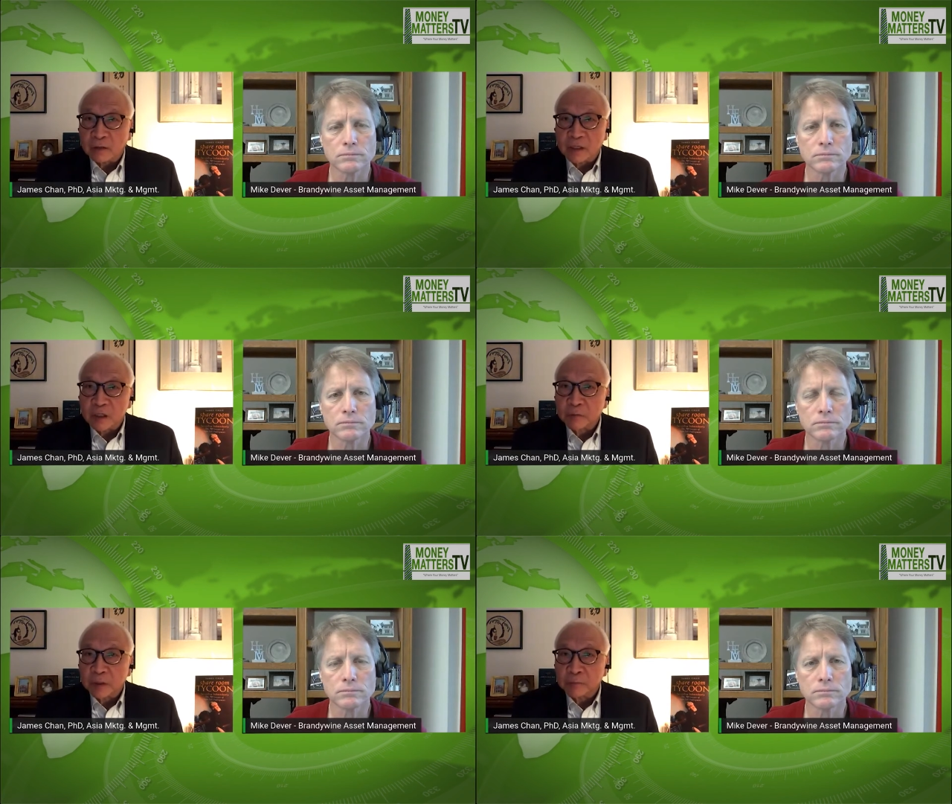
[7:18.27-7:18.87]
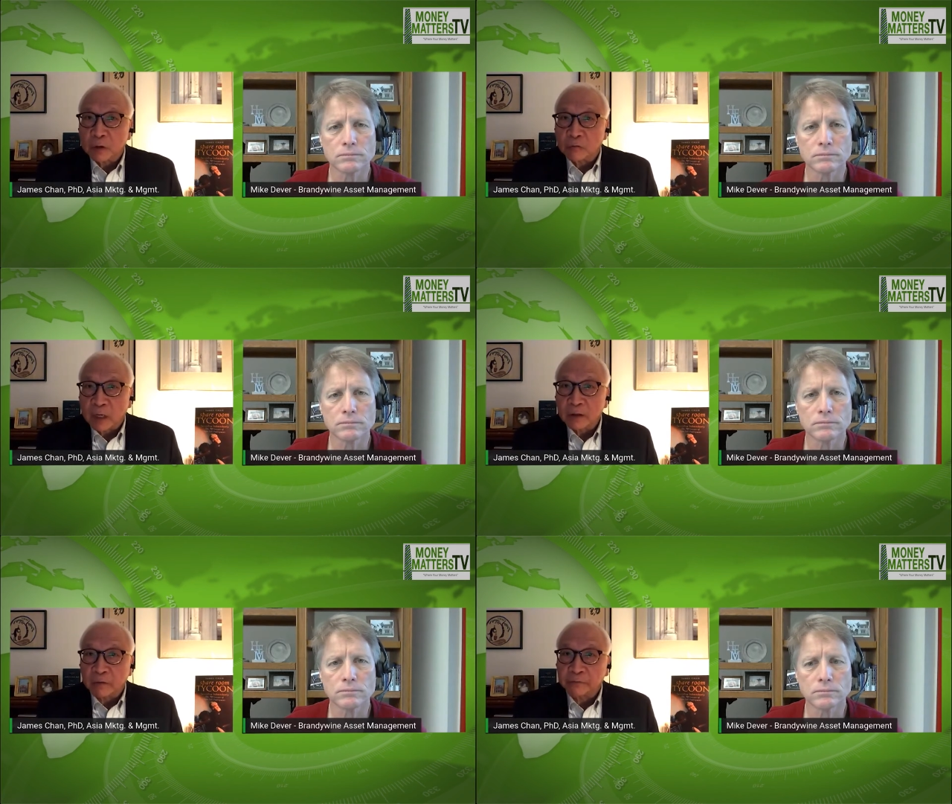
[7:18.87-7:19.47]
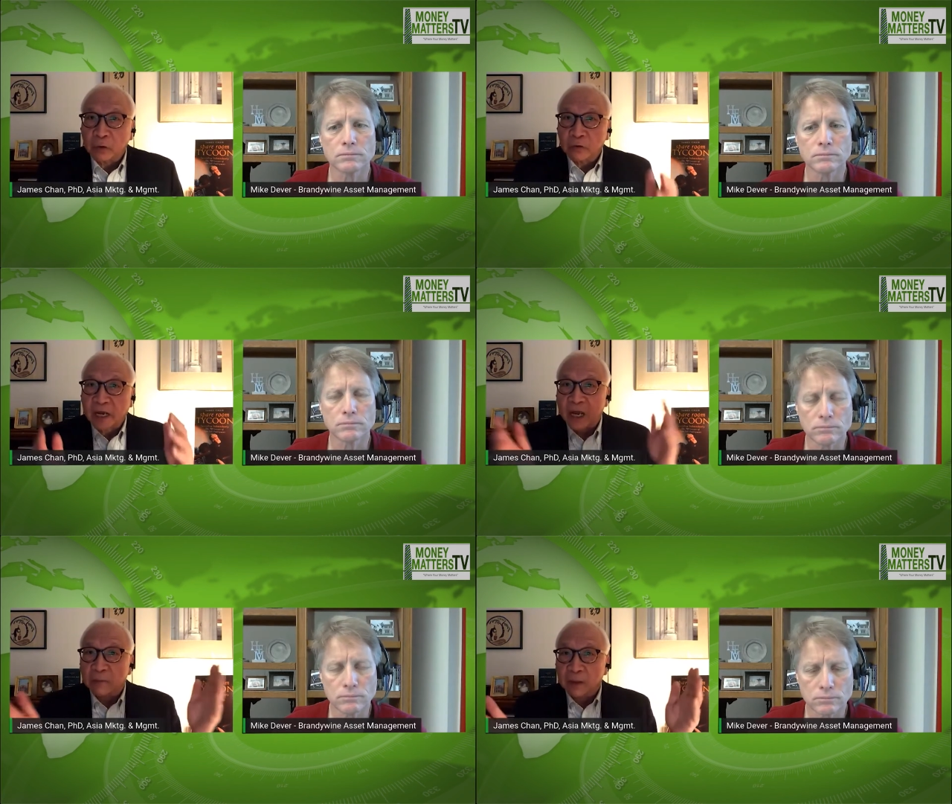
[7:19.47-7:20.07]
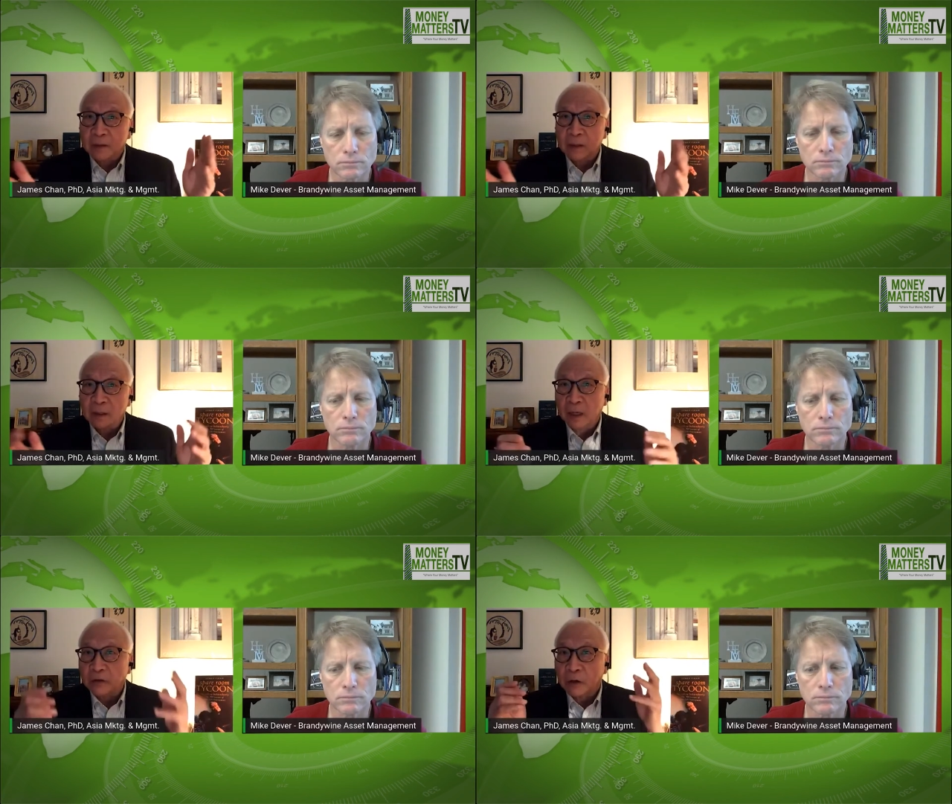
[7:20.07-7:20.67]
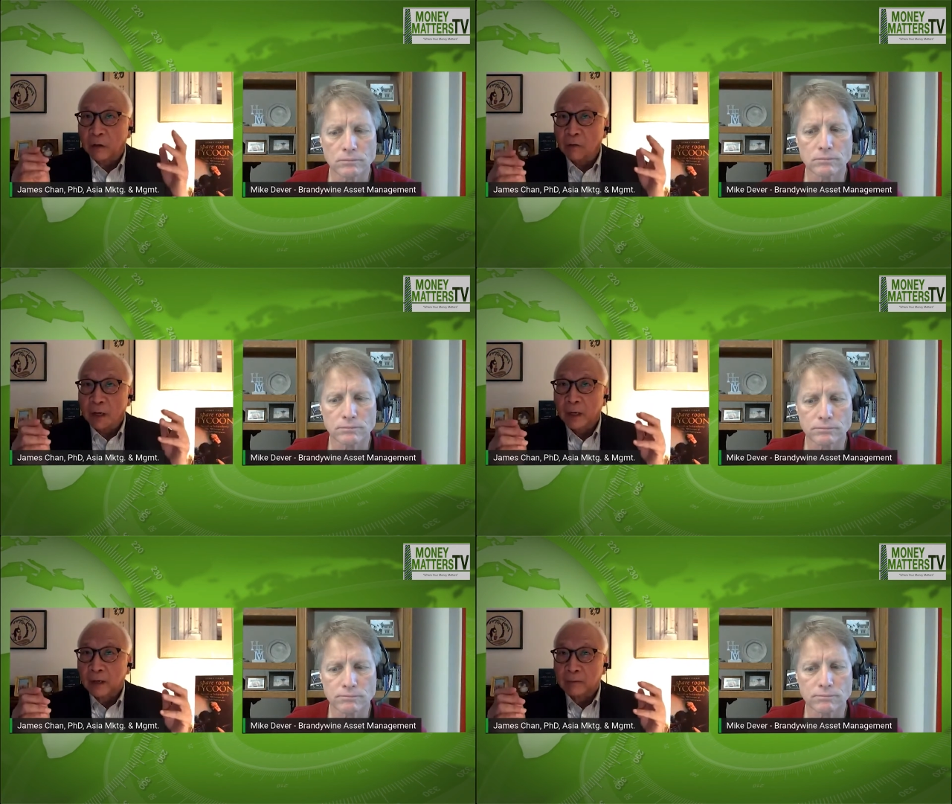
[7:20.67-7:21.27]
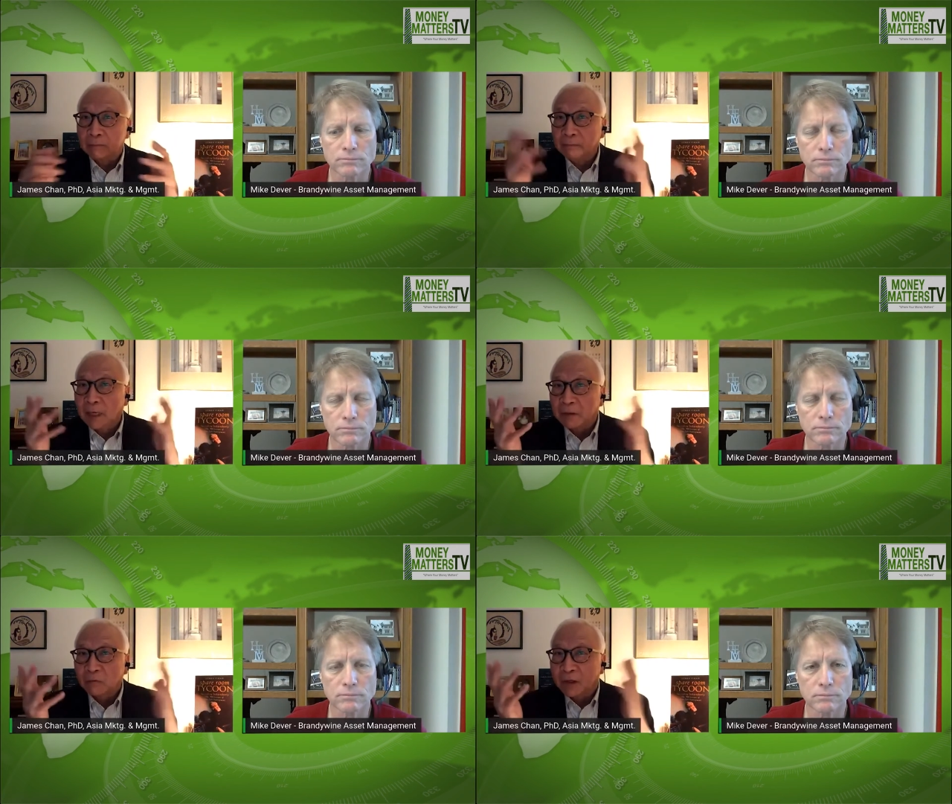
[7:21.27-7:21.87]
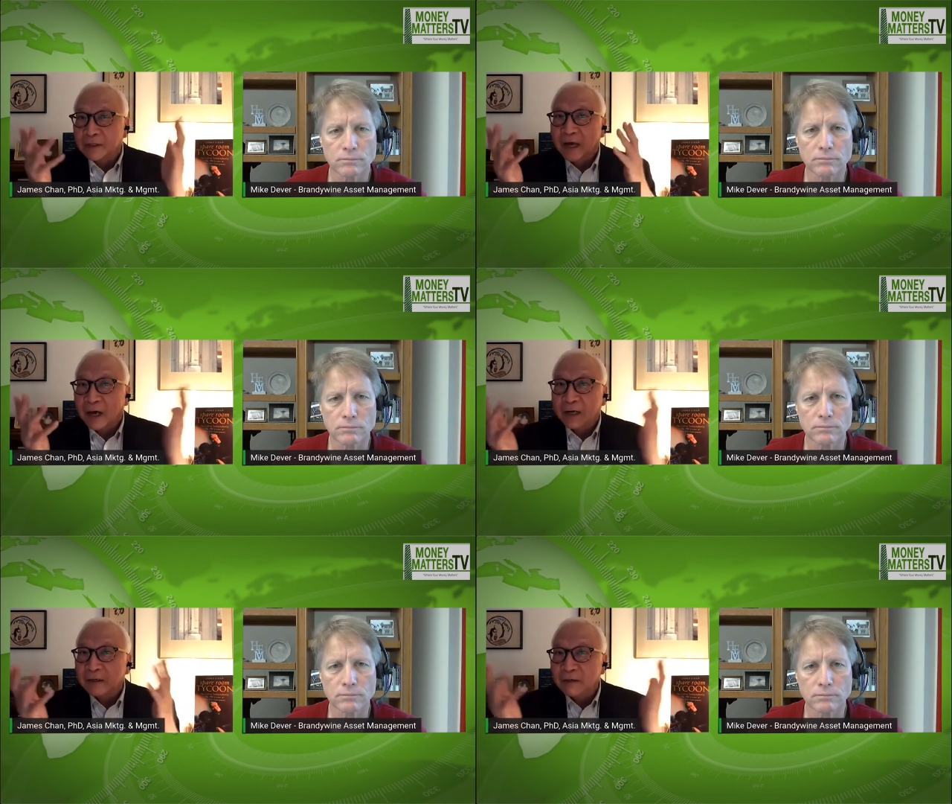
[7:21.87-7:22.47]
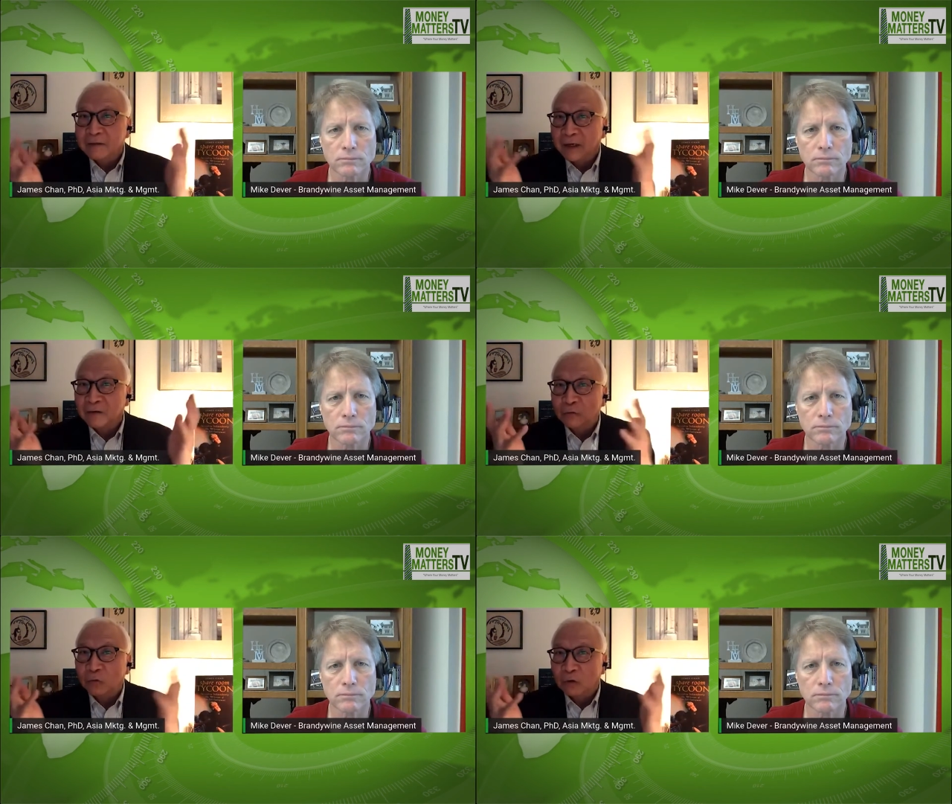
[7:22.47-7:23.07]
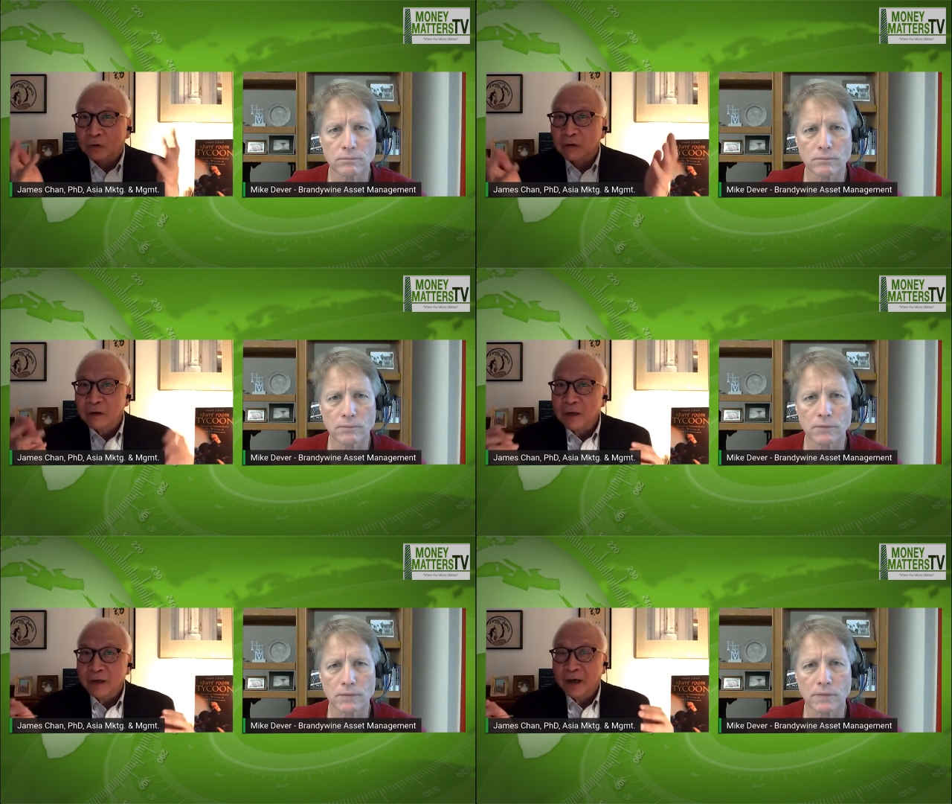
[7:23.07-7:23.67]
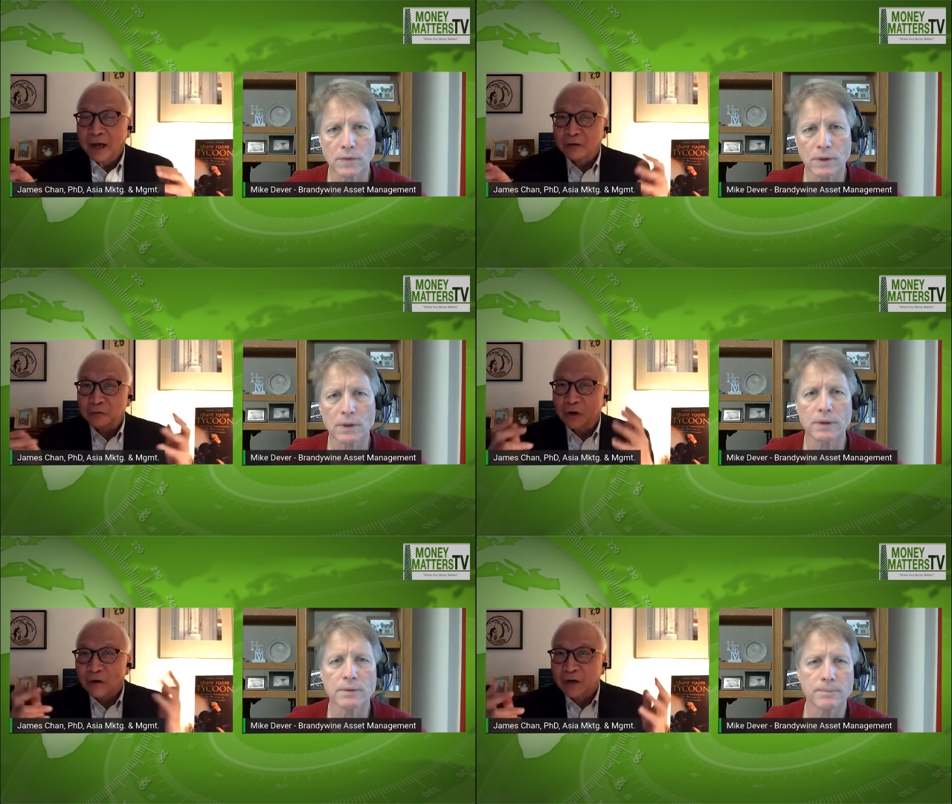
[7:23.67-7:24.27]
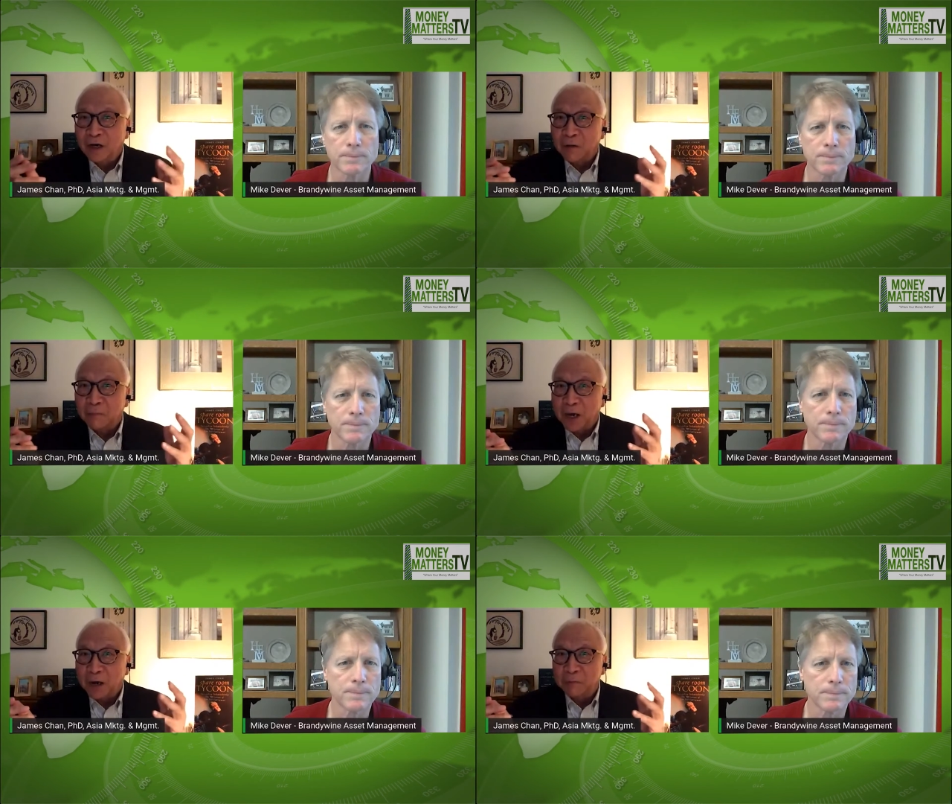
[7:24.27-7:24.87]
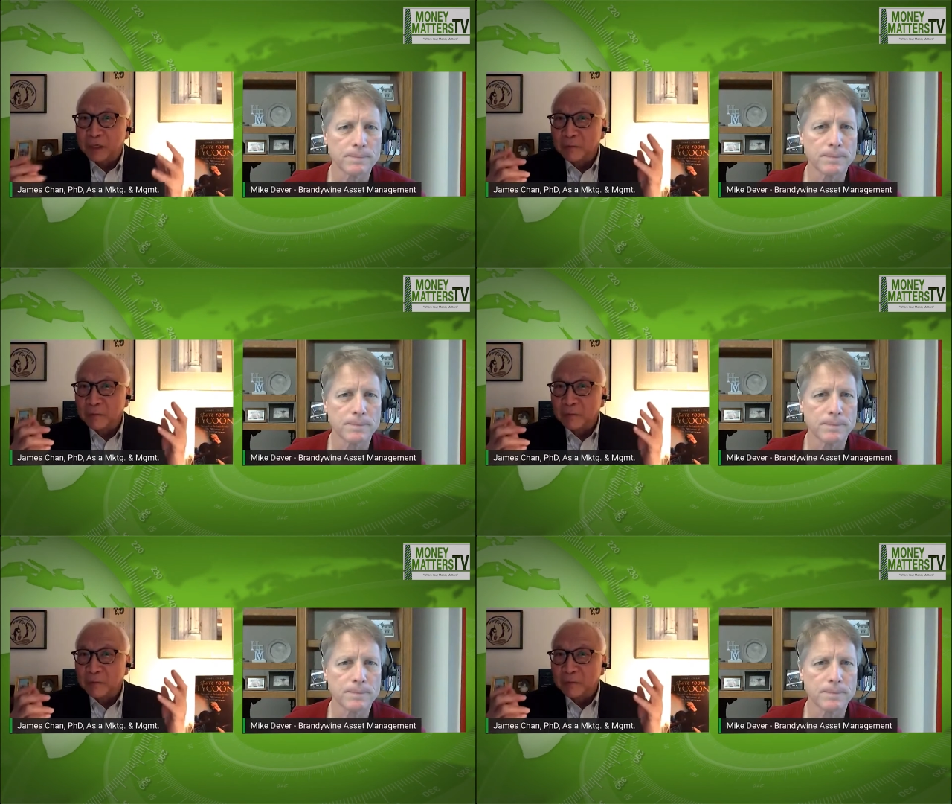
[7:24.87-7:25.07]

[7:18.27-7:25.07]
Speaker 1: that these people run the full gamut. You know, uh, I mean, what is high net worth? Are you talking about